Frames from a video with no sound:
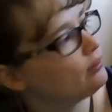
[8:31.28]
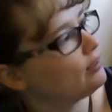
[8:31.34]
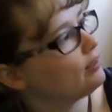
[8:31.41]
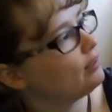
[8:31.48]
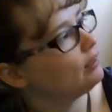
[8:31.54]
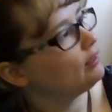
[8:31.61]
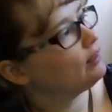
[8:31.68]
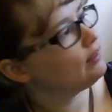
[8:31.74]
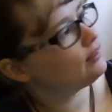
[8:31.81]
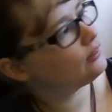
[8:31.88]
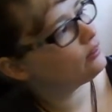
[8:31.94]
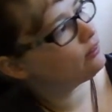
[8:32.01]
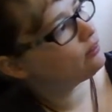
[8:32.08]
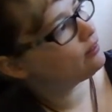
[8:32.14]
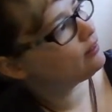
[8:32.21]
like this
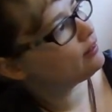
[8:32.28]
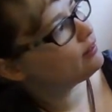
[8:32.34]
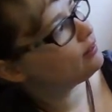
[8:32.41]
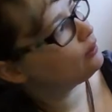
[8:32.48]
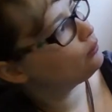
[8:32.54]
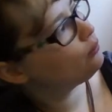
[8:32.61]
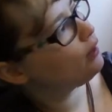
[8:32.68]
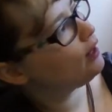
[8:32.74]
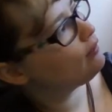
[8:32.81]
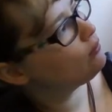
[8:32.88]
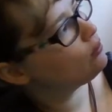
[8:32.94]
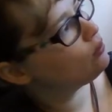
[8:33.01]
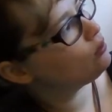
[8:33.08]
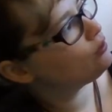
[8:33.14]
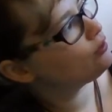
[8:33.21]
is the
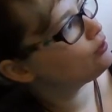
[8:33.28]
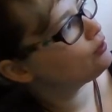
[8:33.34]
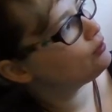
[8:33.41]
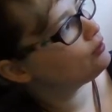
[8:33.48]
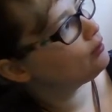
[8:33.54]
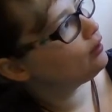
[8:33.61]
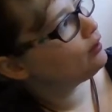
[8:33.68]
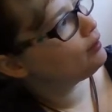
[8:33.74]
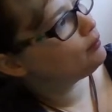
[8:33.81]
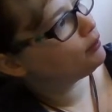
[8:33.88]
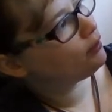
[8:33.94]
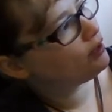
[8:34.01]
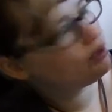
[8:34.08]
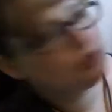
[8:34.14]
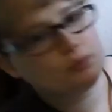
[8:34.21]
arrivals and
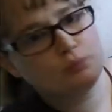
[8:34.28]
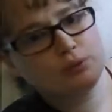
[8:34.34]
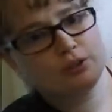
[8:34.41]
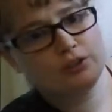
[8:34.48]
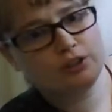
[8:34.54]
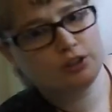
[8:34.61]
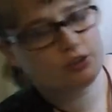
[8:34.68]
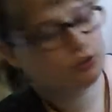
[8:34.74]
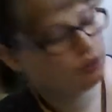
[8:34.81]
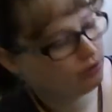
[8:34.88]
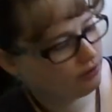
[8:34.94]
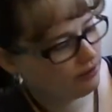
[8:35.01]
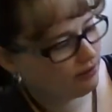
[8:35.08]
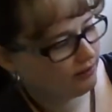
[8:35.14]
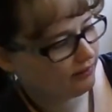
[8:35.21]
immigration
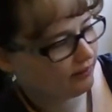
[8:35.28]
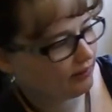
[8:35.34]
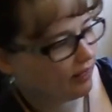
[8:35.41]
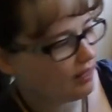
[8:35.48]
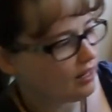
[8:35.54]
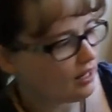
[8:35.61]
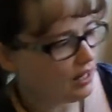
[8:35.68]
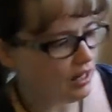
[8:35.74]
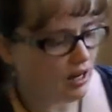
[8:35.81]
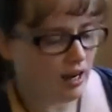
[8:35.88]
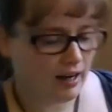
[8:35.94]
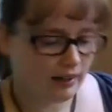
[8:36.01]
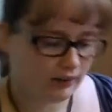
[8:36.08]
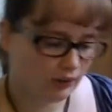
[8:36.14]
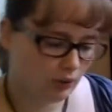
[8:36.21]
procedures and things like that.
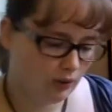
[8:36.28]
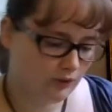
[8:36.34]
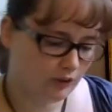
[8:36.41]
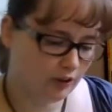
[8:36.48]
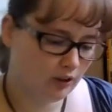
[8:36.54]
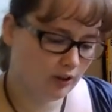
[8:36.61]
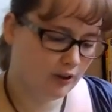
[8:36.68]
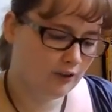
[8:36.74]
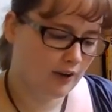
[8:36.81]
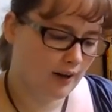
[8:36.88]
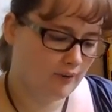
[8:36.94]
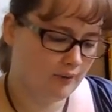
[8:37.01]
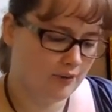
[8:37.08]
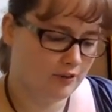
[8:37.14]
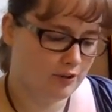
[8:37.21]
And so if you're going to
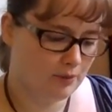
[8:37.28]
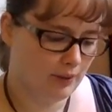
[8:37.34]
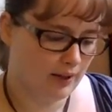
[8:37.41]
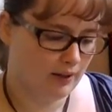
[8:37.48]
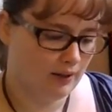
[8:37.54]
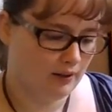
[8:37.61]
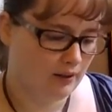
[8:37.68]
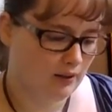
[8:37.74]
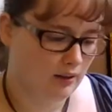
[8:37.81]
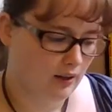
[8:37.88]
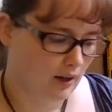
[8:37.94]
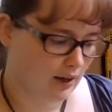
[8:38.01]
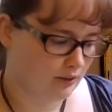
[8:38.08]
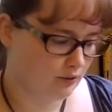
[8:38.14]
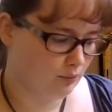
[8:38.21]
travel to Japan
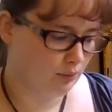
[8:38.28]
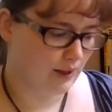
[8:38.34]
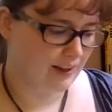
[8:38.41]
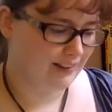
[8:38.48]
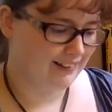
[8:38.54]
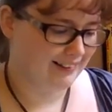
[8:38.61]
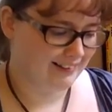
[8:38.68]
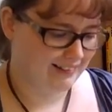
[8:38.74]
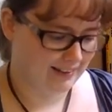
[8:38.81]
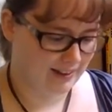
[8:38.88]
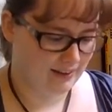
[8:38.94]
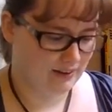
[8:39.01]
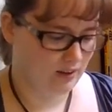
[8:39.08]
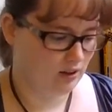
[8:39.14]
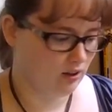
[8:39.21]
and you're planning to stay
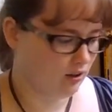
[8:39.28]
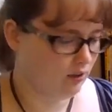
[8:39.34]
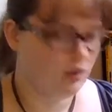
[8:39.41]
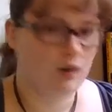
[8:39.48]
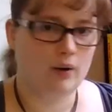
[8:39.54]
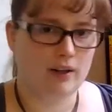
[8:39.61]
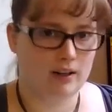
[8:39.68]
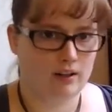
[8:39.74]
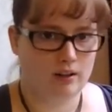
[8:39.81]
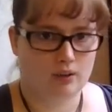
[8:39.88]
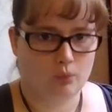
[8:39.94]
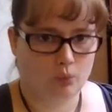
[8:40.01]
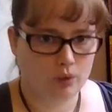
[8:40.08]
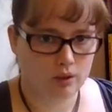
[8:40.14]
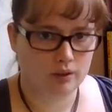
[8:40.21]
there, knowing
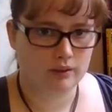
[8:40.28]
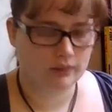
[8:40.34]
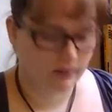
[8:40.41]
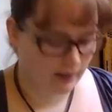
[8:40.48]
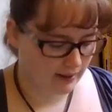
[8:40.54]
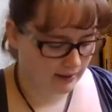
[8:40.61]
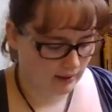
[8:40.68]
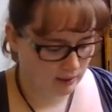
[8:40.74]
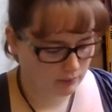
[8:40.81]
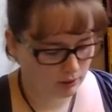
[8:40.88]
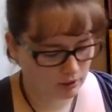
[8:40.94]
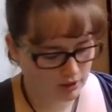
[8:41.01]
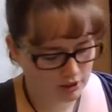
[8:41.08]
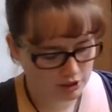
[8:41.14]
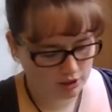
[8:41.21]
words like
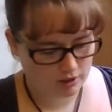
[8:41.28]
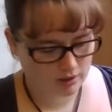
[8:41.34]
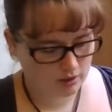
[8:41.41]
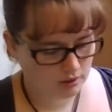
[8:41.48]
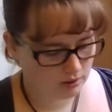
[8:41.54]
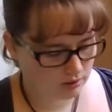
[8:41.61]
immigration